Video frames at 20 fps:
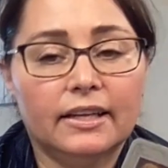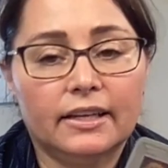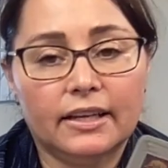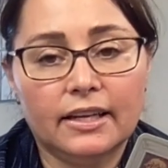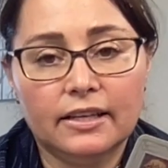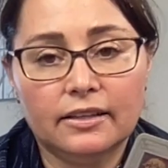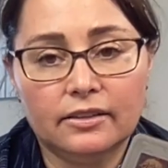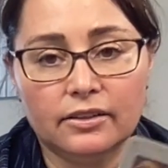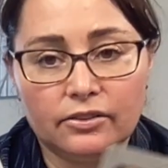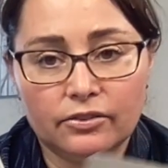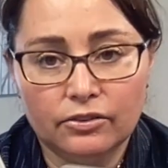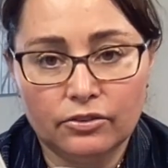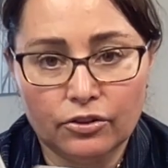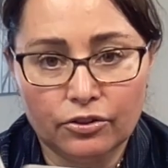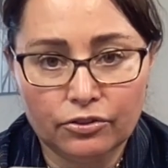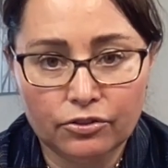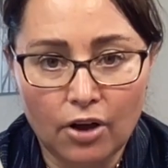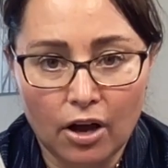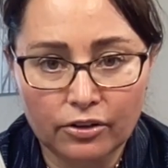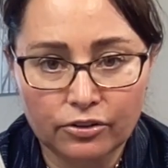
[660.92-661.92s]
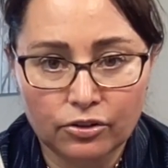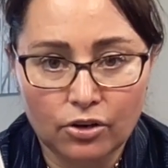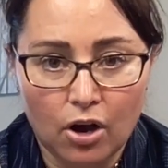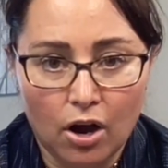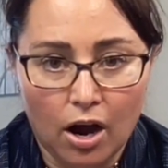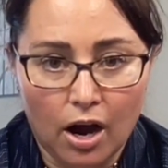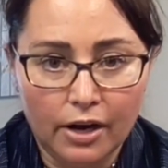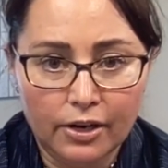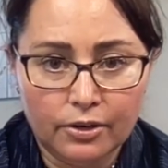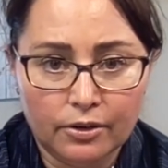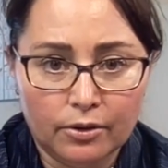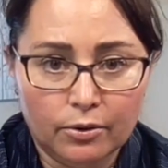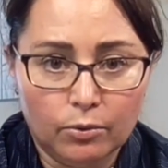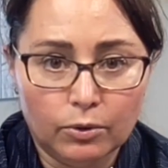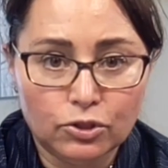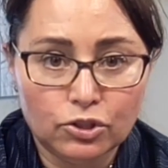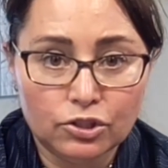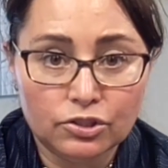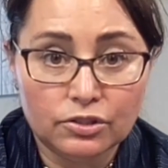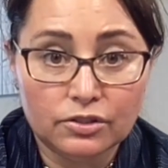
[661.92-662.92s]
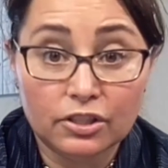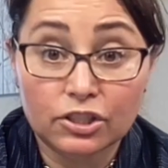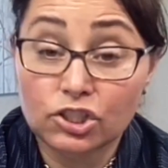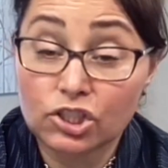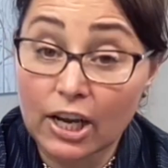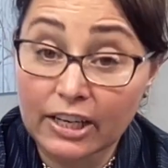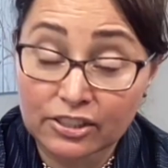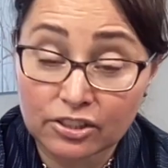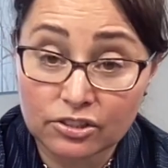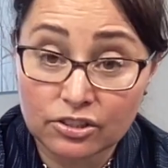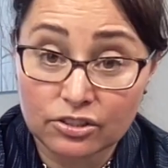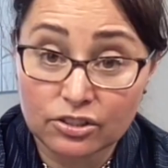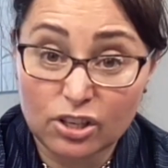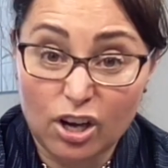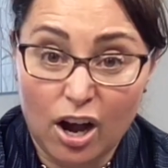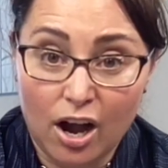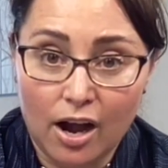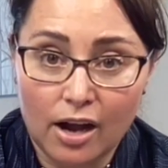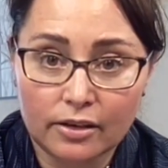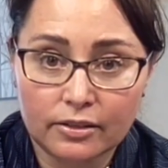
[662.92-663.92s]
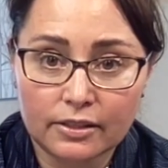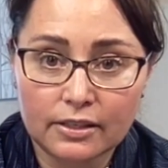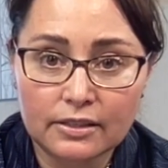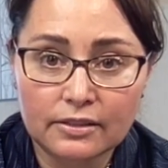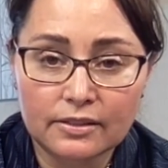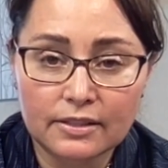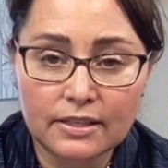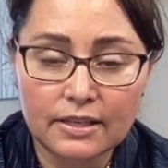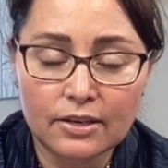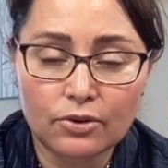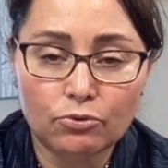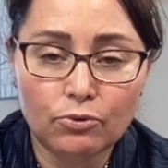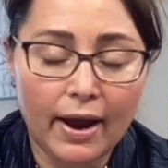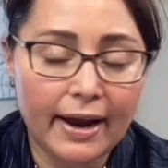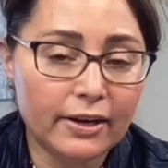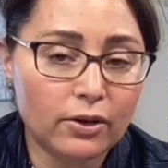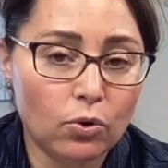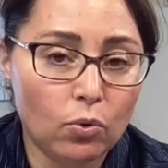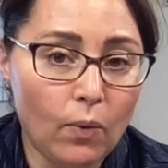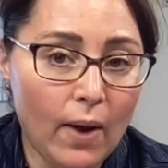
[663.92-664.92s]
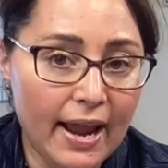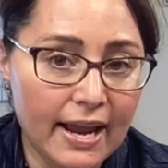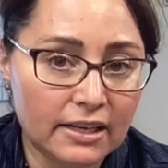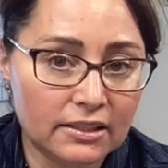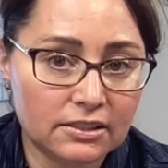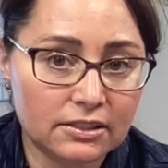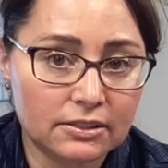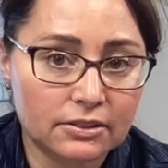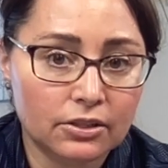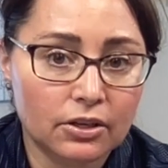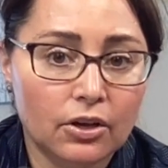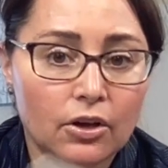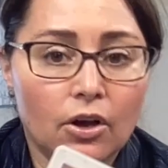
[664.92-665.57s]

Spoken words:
in the Thoth card, which is the Justice card in the Rider-Waite.